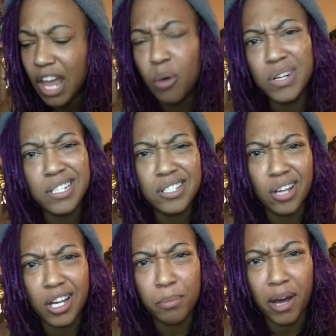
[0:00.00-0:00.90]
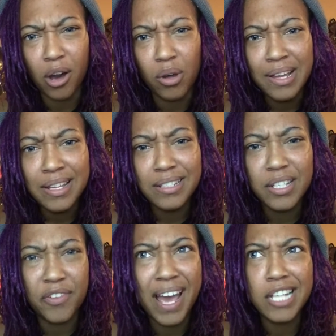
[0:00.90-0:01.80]
I wanted to talk about the
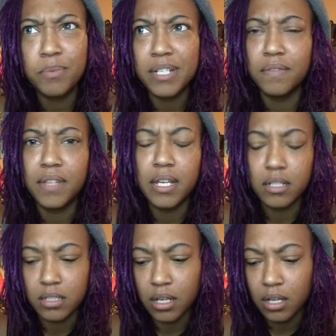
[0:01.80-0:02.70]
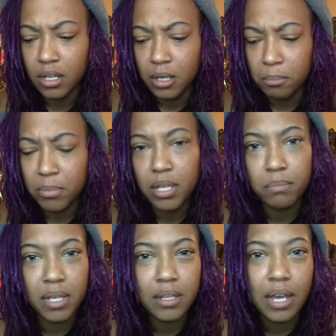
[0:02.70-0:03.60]
different aspects of things. Me
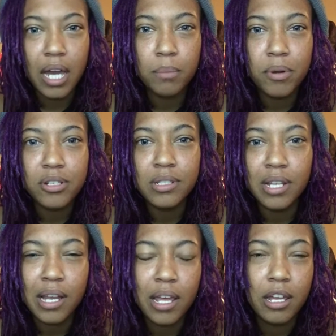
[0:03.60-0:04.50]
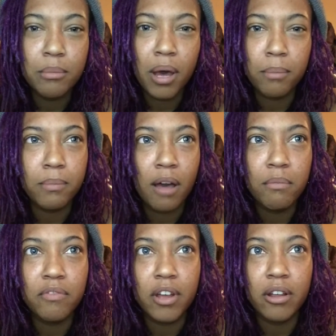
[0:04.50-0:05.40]
being the kind of person that I am,
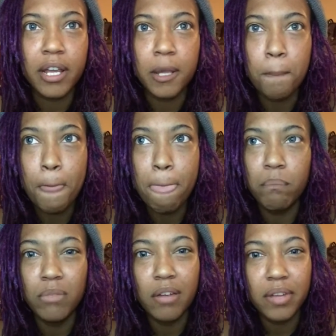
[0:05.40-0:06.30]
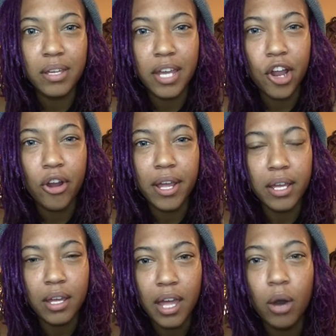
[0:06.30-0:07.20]
I'm a very loving,
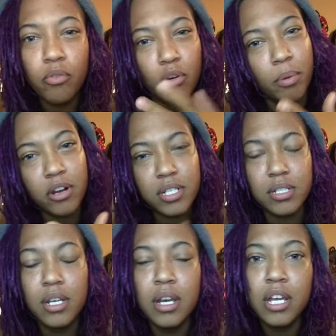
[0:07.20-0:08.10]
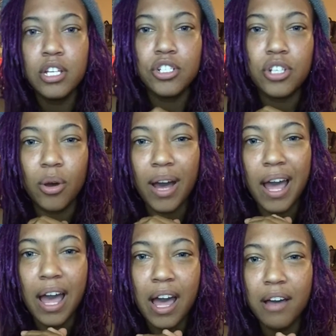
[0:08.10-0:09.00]
caring, helpful person. So I
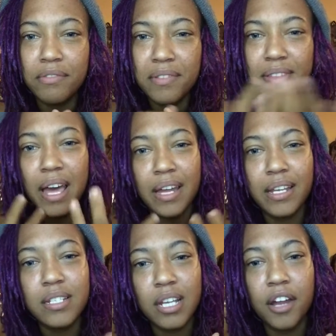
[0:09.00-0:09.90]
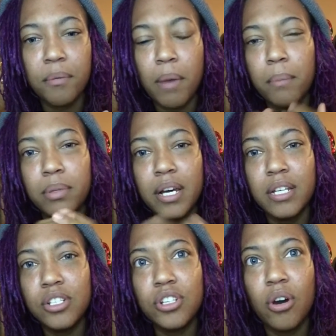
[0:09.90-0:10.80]
have that inside of my
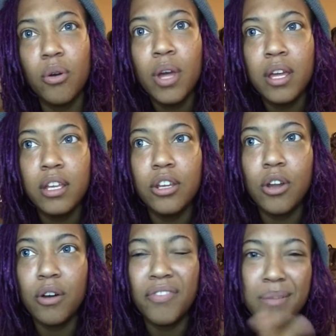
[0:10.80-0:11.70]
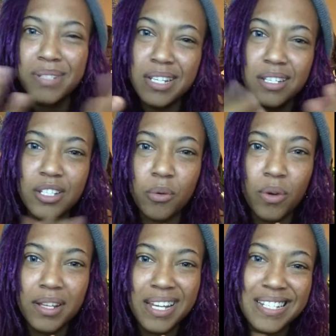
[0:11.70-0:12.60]
blood. So, you know, if I'm seeing
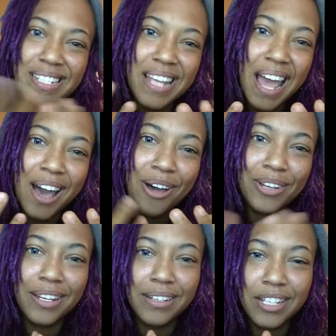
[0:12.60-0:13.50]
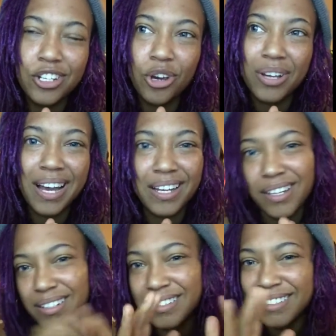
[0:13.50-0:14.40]
someone that's down and, you know, kind
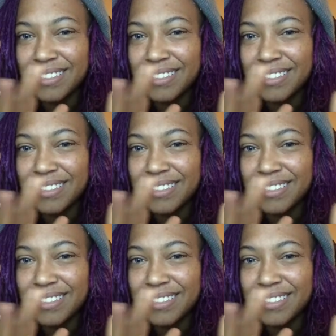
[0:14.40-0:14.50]
of,